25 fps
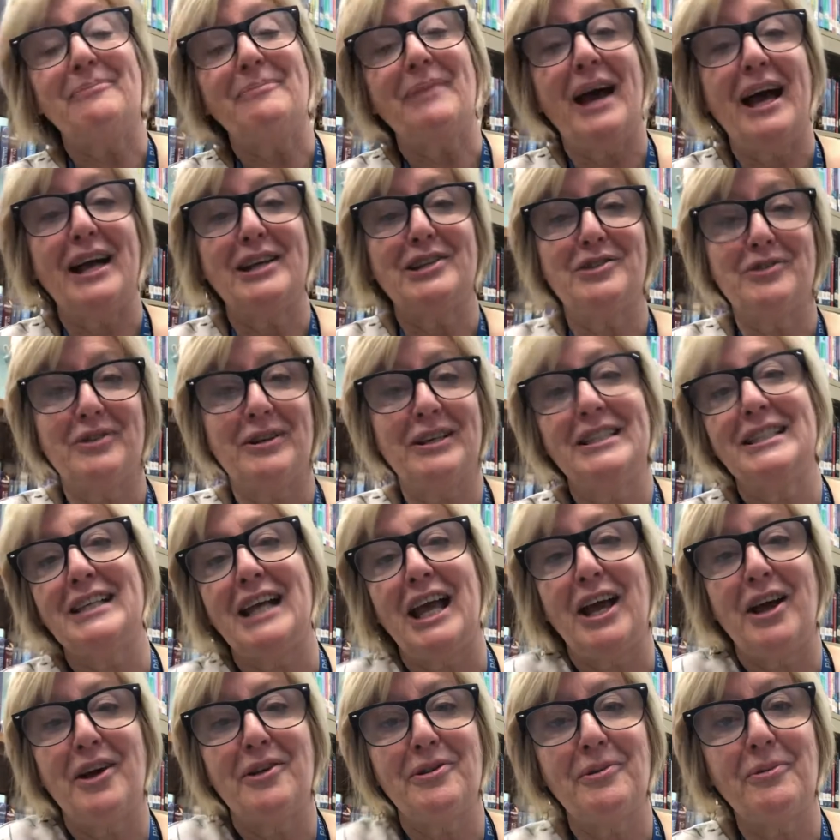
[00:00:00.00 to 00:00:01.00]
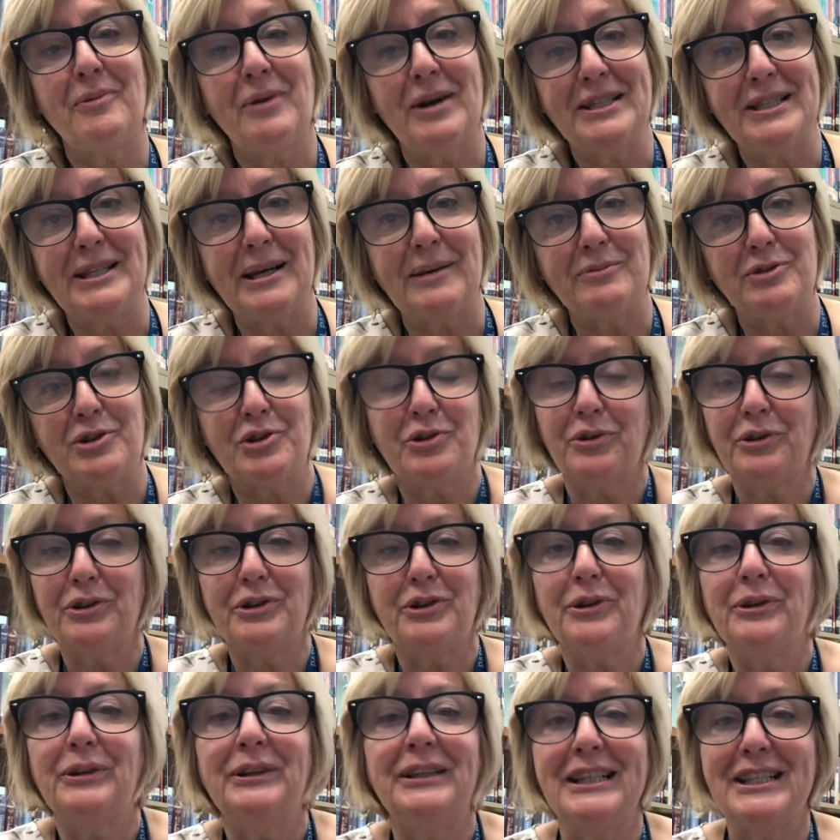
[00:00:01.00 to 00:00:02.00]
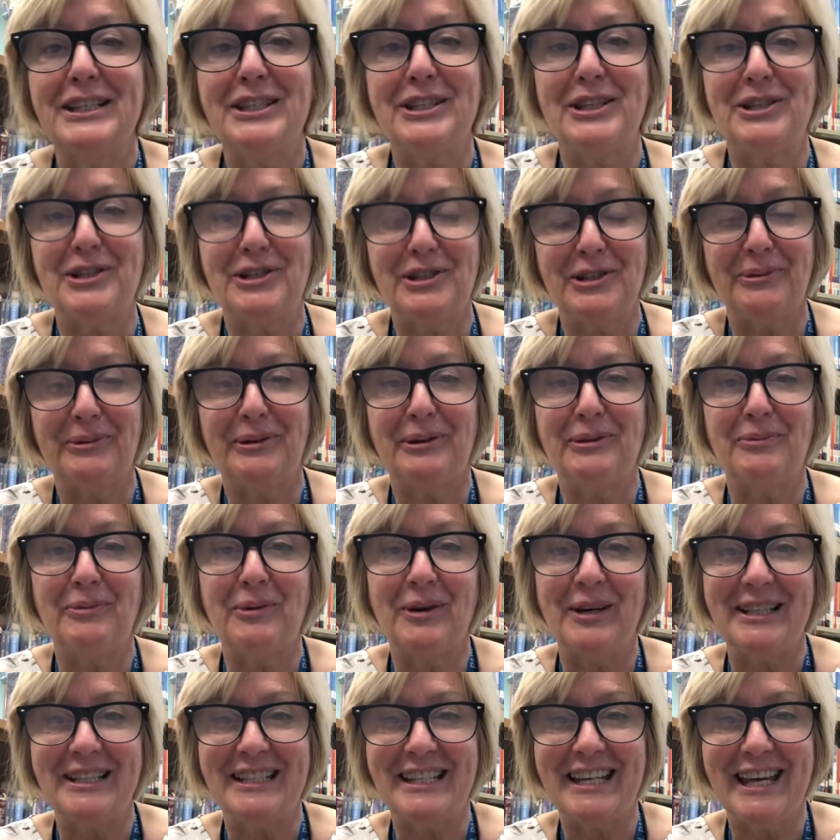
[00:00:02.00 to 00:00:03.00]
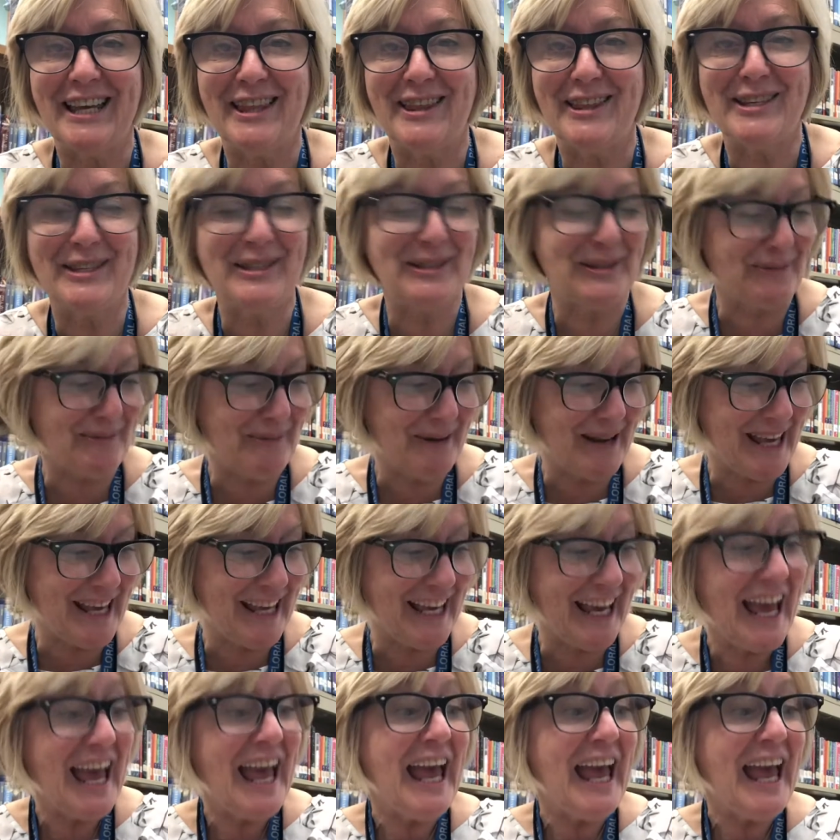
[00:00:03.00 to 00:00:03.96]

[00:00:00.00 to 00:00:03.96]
Patrick's Day. Otherwise, I'm sure you'll listen to it one day this week.